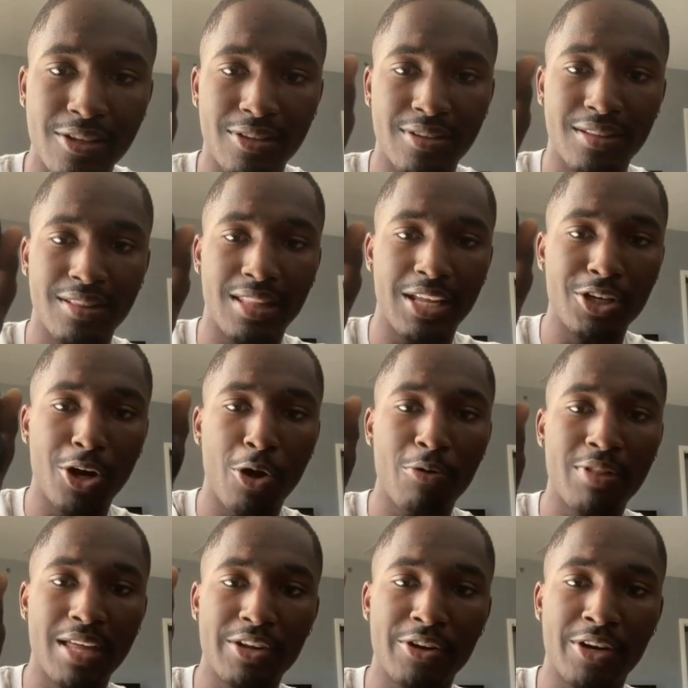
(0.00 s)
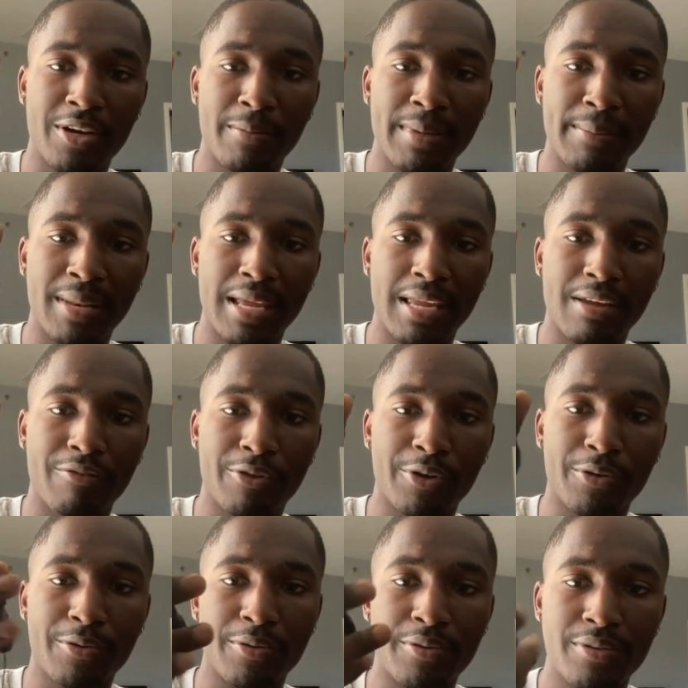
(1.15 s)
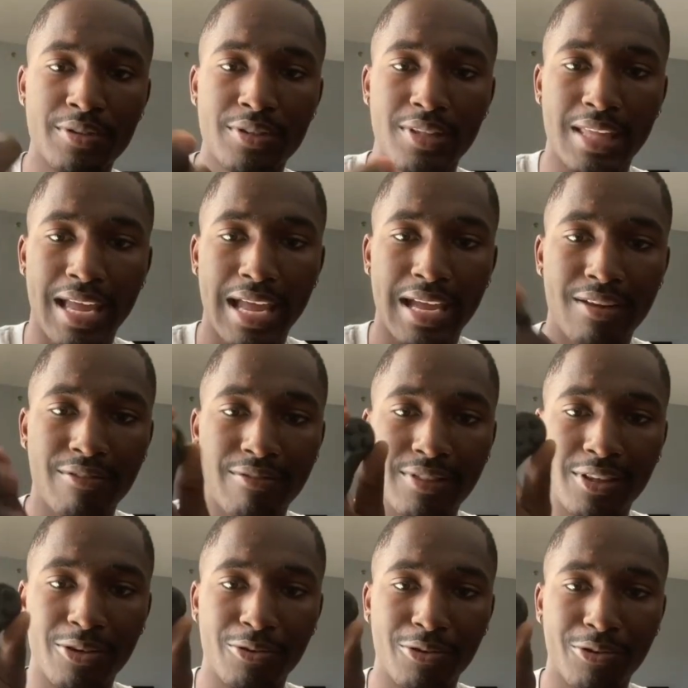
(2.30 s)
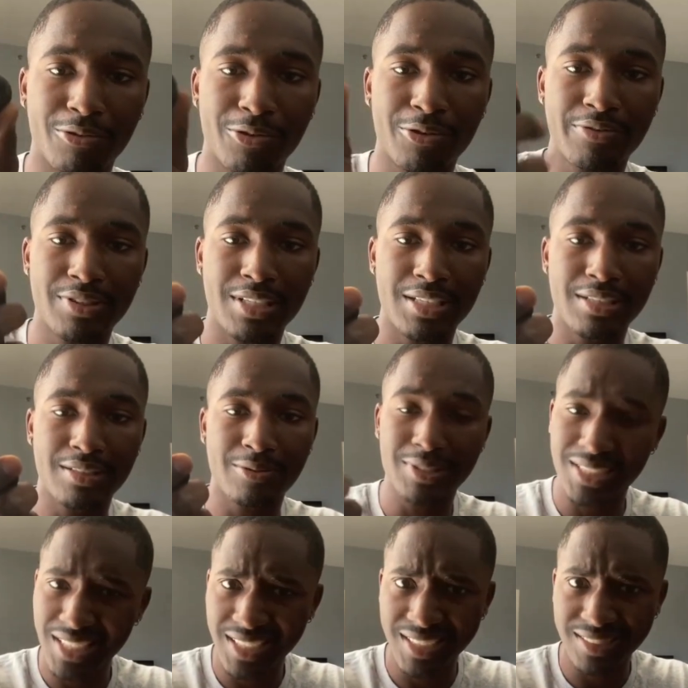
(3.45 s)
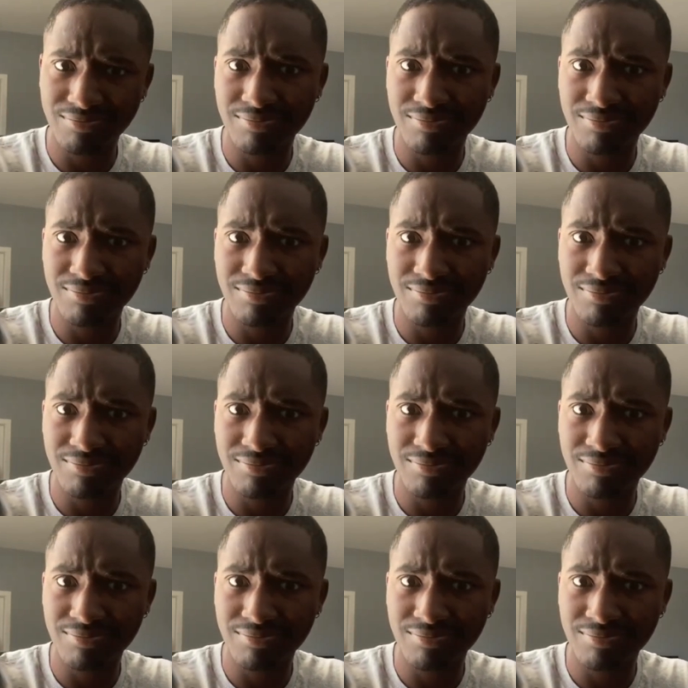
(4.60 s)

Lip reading: they know that you're gonna be playing it vertical, so they have little grooves in it, which I like.